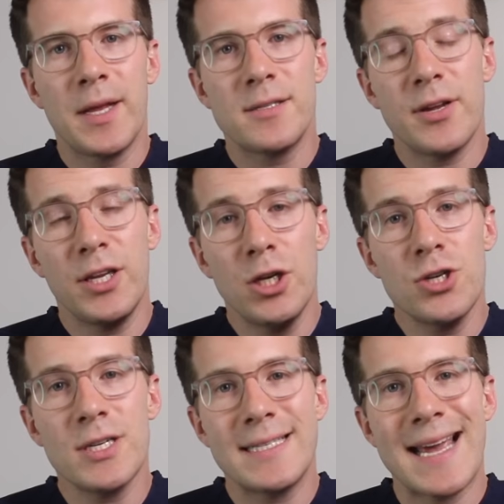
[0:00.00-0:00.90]
So it
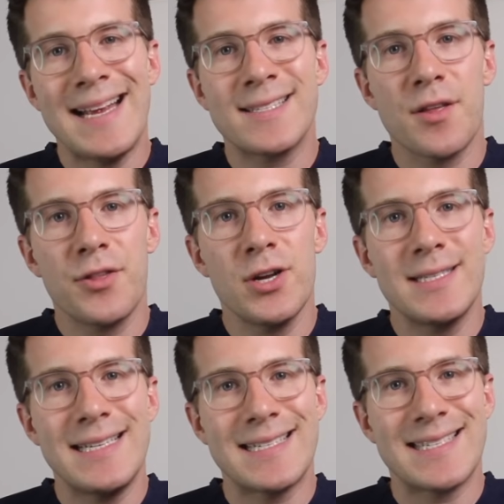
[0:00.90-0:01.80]
usually takes
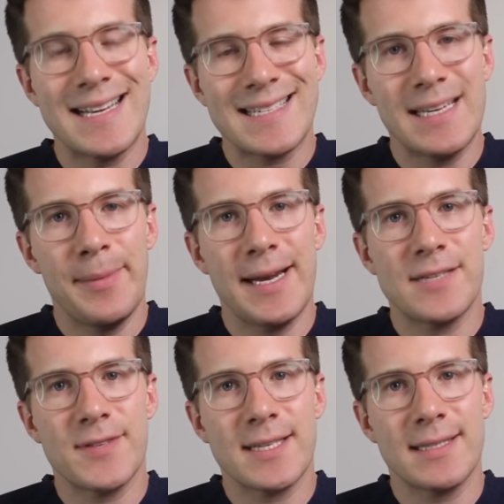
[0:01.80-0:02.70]
30 to 60 minutes
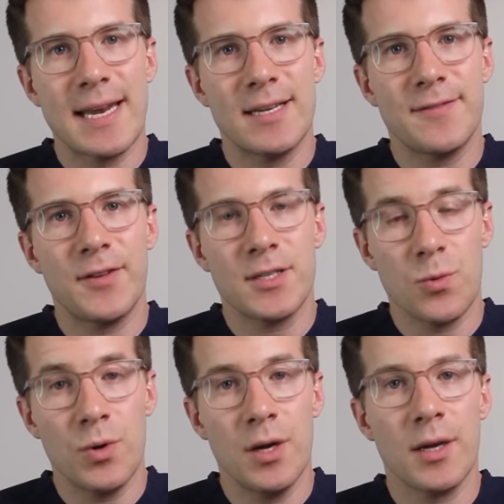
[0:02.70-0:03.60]
for sildenafil to
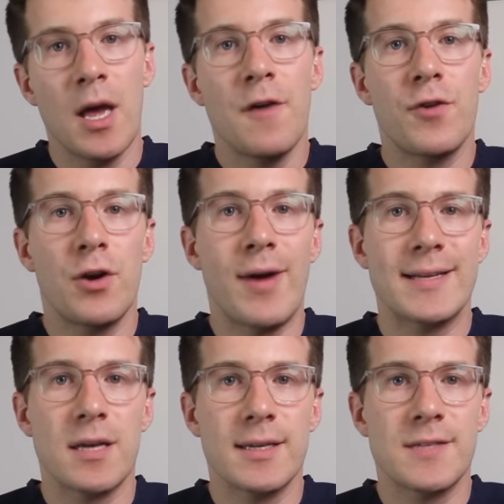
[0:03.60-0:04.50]
work for an
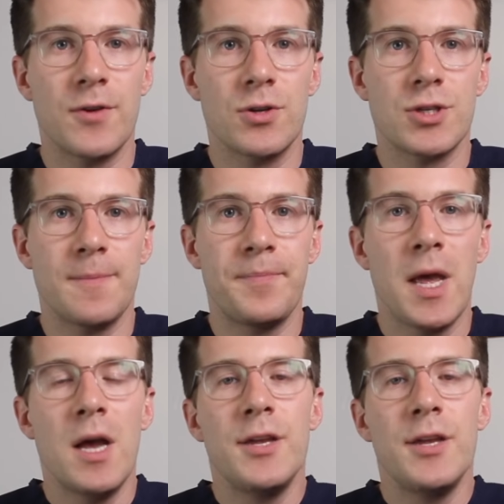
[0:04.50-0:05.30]
erectile dysfunction.